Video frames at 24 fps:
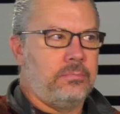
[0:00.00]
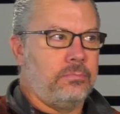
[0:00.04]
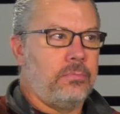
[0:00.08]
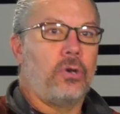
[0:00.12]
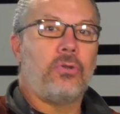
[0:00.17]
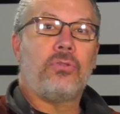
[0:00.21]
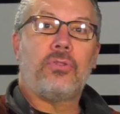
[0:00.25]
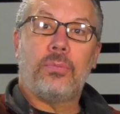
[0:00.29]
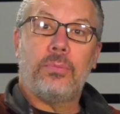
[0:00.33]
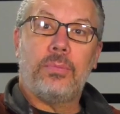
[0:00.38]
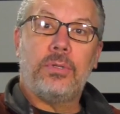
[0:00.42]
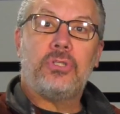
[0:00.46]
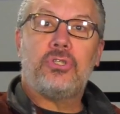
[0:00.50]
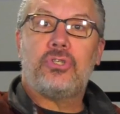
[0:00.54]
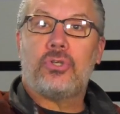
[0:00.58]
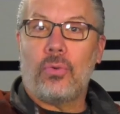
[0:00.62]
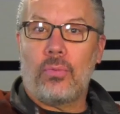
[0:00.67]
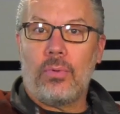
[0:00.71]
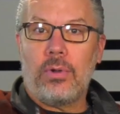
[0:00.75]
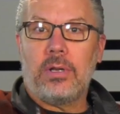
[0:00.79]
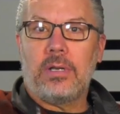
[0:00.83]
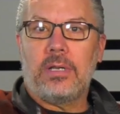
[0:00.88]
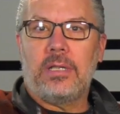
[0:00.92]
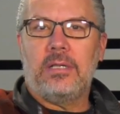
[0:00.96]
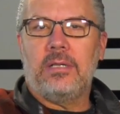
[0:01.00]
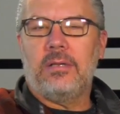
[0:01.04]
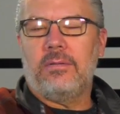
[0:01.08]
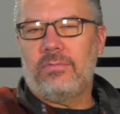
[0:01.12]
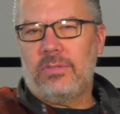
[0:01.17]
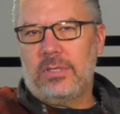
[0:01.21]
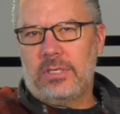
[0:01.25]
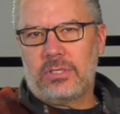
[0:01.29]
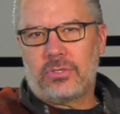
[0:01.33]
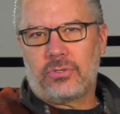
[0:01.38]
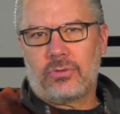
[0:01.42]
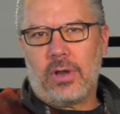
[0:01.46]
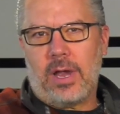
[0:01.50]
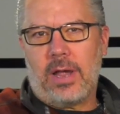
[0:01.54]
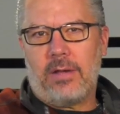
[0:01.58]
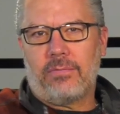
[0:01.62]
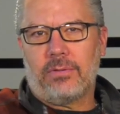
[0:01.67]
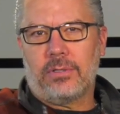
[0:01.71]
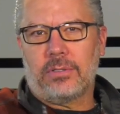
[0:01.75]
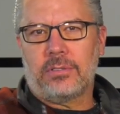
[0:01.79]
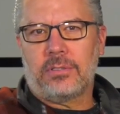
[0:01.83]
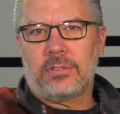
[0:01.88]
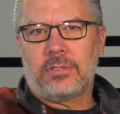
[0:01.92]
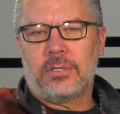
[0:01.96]
or the majority of these
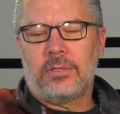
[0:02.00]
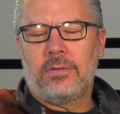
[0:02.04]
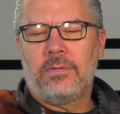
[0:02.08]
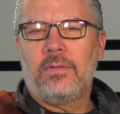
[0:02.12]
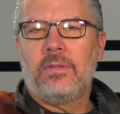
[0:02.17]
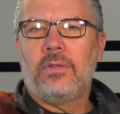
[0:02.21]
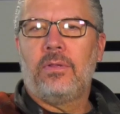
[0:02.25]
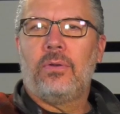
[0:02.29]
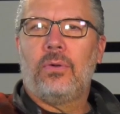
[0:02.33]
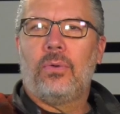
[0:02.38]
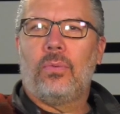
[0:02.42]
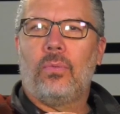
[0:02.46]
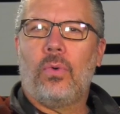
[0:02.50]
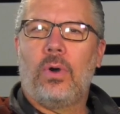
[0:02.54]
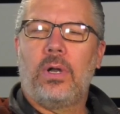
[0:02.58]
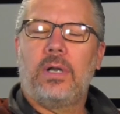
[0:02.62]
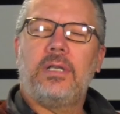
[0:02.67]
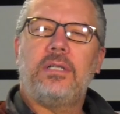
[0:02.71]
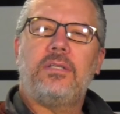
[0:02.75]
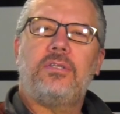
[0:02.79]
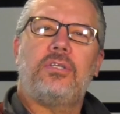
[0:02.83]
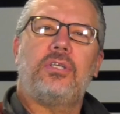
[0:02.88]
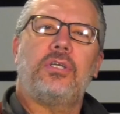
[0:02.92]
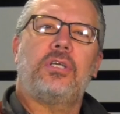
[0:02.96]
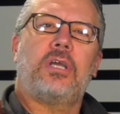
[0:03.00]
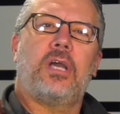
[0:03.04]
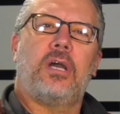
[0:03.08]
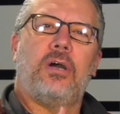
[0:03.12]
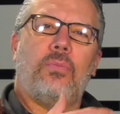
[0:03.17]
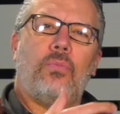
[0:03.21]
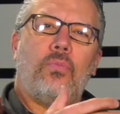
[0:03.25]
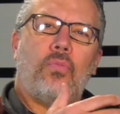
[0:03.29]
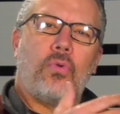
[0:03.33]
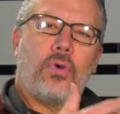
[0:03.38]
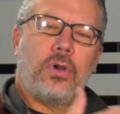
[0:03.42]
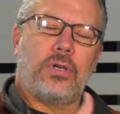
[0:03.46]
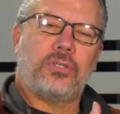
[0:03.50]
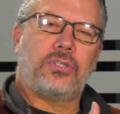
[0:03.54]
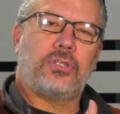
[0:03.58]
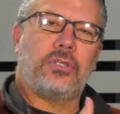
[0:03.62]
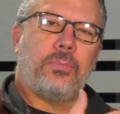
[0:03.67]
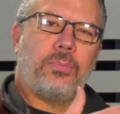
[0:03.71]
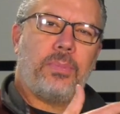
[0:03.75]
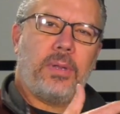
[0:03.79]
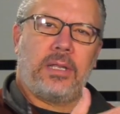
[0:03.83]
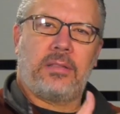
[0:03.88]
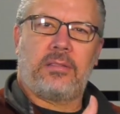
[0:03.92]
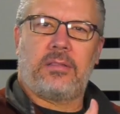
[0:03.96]
travelers, wanted to come
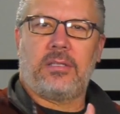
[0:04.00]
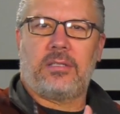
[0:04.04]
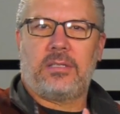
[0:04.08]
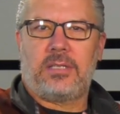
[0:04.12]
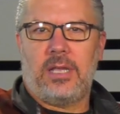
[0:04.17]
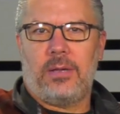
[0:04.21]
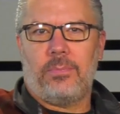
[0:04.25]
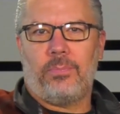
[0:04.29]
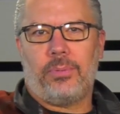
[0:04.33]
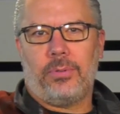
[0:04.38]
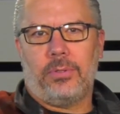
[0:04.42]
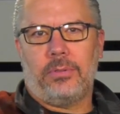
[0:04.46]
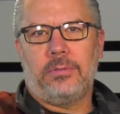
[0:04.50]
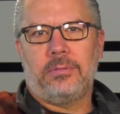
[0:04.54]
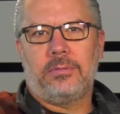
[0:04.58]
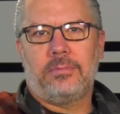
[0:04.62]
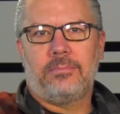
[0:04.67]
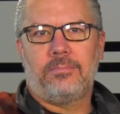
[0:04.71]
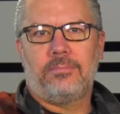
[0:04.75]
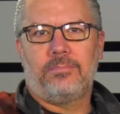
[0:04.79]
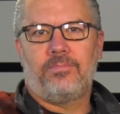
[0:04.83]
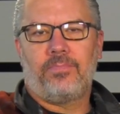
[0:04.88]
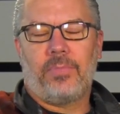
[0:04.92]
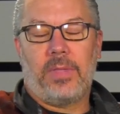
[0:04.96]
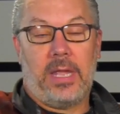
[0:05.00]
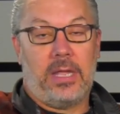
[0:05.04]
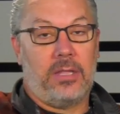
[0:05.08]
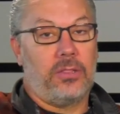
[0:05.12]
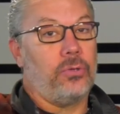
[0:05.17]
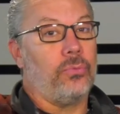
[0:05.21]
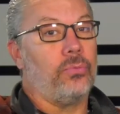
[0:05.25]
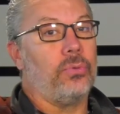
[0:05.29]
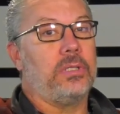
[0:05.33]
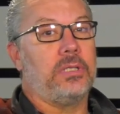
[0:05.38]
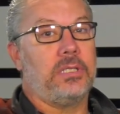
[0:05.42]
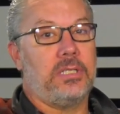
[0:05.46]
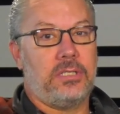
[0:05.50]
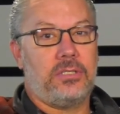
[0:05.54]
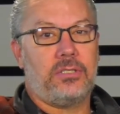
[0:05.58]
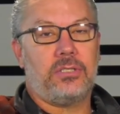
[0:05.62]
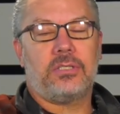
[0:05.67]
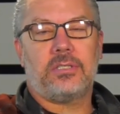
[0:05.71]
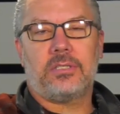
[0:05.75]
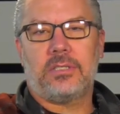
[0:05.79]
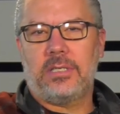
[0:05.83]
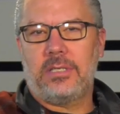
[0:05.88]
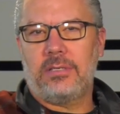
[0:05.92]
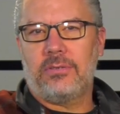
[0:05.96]
worship at the temple. And the
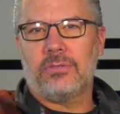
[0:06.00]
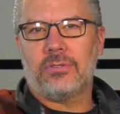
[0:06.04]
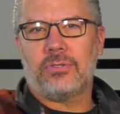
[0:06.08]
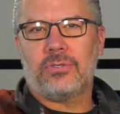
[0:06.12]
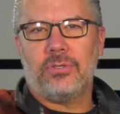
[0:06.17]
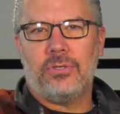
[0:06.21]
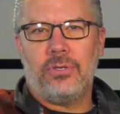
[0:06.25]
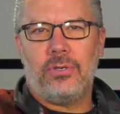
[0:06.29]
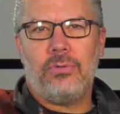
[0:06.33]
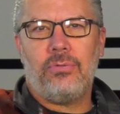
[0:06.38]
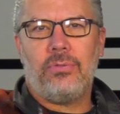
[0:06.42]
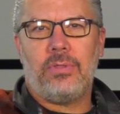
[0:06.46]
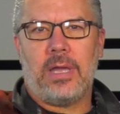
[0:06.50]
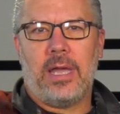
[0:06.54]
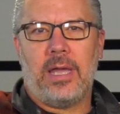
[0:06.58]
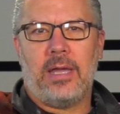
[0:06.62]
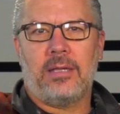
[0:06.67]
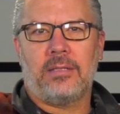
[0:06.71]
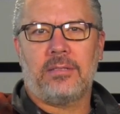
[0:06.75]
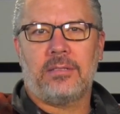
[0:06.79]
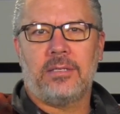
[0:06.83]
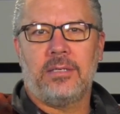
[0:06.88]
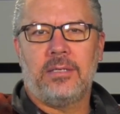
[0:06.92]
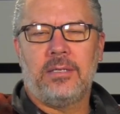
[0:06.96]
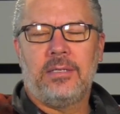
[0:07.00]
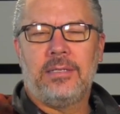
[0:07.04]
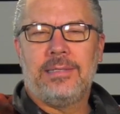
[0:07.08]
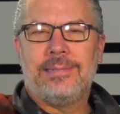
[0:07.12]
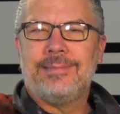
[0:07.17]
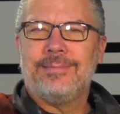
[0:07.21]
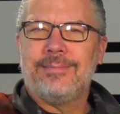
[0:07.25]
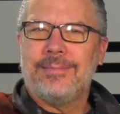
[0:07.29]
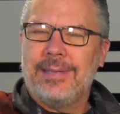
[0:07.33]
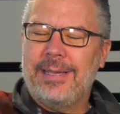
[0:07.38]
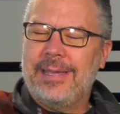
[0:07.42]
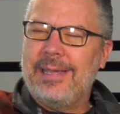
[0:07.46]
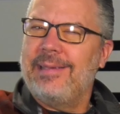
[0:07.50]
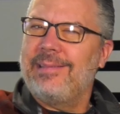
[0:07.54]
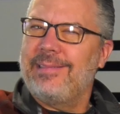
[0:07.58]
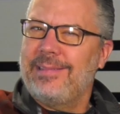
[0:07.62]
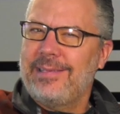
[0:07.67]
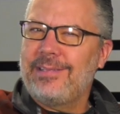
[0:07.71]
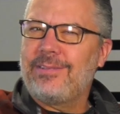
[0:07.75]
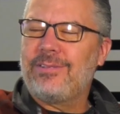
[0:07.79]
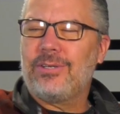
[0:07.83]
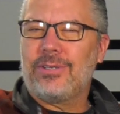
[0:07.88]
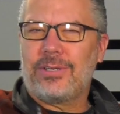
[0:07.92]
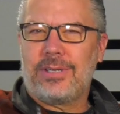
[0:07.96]
religious leaders knew that, and
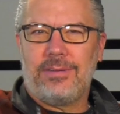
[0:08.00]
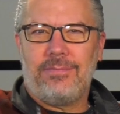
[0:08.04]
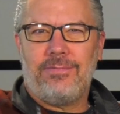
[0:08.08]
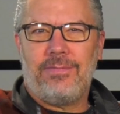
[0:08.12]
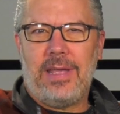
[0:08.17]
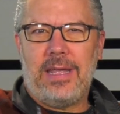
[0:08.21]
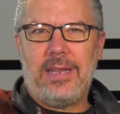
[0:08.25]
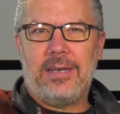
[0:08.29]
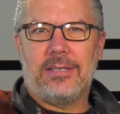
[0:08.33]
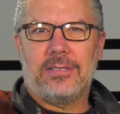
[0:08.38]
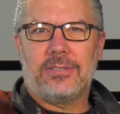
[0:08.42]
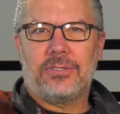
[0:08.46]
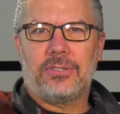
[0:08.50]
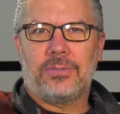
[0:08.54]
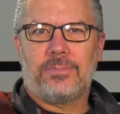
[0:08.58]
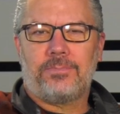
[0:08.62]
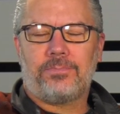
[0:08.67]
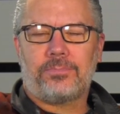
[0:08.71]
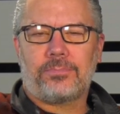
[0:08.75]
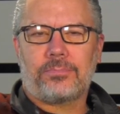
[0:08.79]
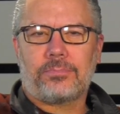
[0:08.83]
they took advantage.